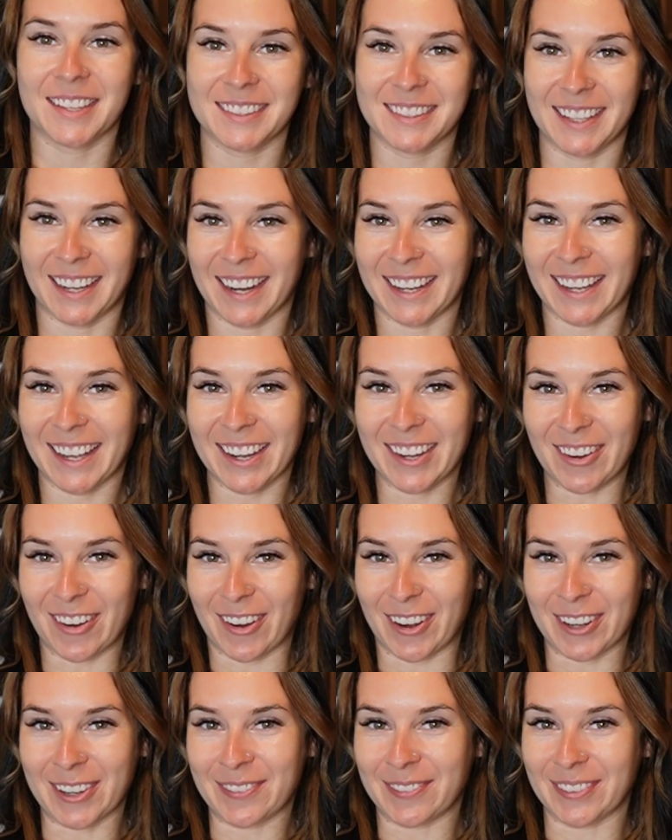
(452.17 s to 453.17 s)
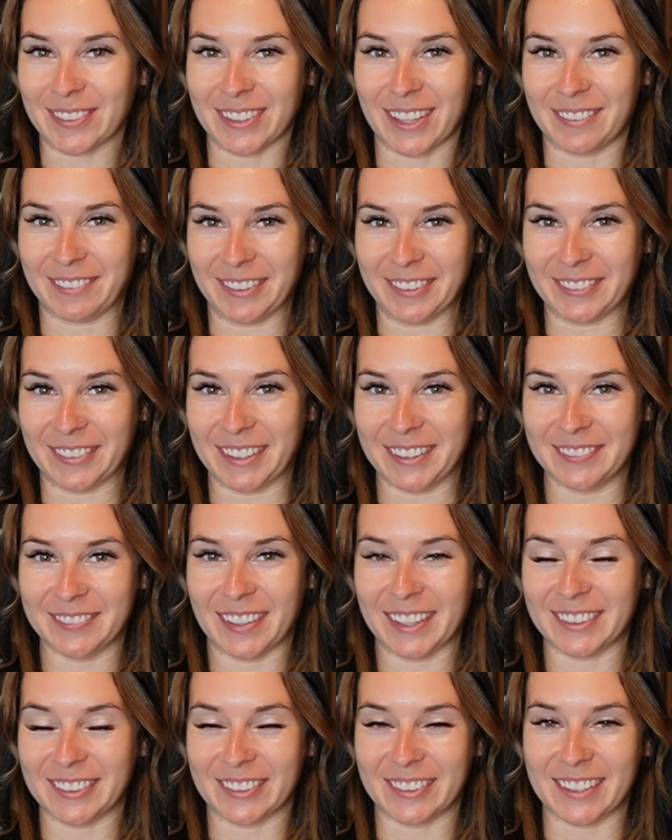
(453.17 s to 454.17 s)
Then I got an Arc for Love Unwritten
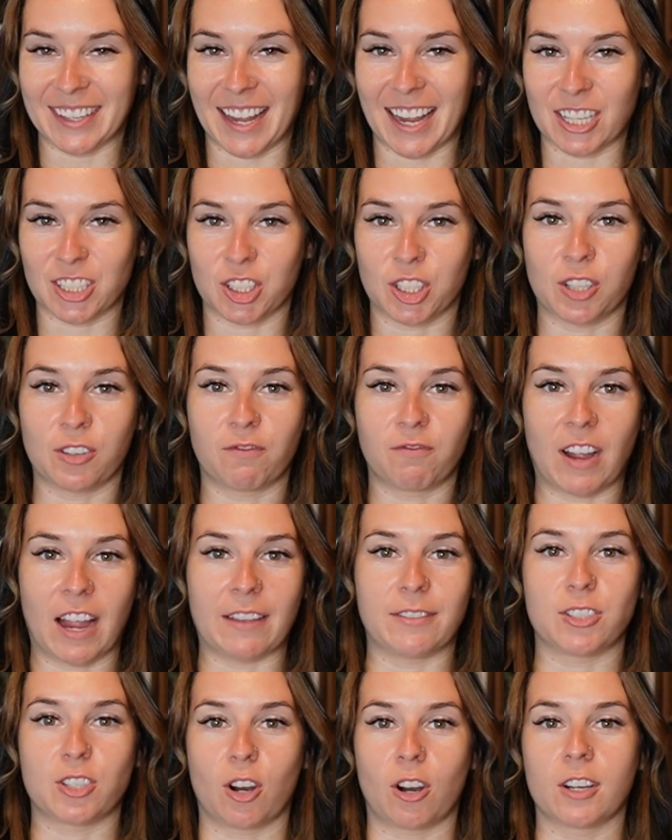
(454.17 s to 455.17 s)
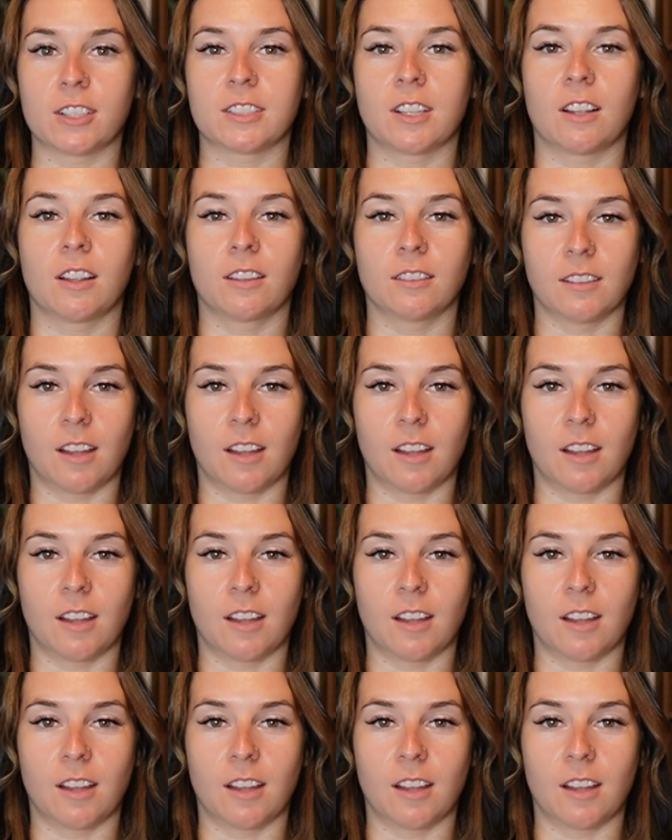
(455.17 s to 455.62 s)
by Lauren Asher, 5 stars.